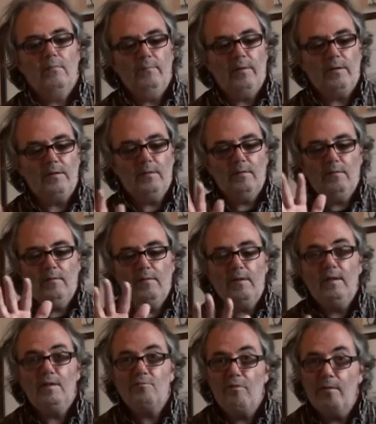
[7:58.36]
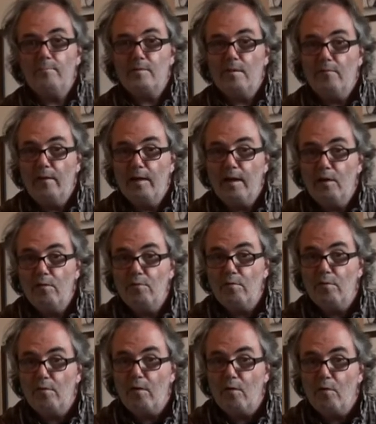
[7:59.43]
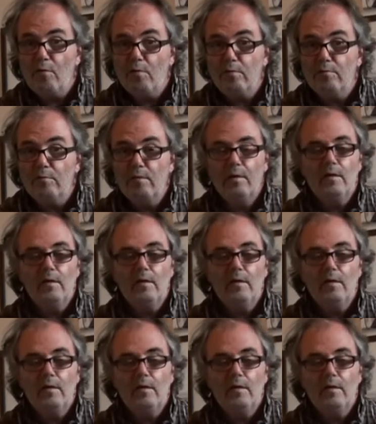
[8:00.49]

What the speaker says: But these rums are very good on their own,